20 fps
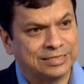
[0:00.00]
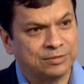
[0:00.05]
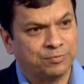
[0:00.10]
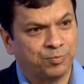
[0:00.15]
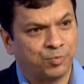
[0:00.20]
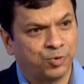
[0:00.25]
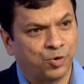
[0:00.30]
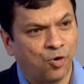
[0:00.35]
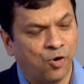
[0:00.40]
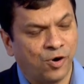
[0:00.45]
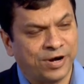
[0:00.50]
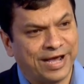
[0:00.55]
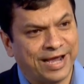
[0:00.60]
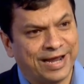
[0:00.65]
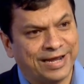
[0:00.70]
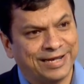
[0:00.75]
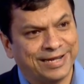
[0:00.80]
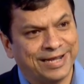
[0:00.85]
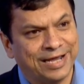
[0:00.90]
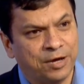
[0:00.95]
broad
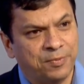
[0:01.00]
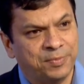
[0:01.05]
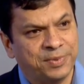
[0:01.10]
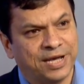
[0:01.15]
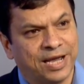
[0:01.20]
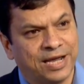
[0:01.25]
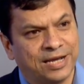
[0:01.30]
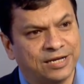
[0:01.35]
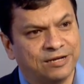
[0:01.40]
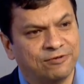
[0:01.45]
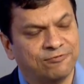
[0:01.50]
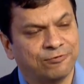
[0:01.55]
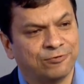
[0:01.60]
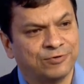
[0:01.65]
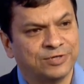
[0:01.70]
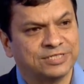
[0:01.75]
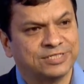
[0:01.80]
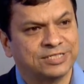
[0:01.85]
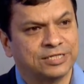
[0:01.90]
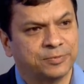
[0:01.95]
idea behind
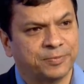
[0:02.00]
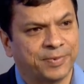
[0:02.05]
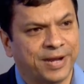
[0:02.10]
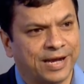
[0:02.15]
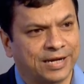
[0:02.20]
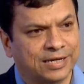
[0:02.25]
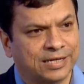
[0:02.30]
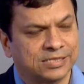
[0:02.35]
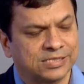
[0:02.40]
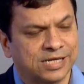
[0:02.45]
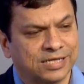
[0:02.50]
influencing practice?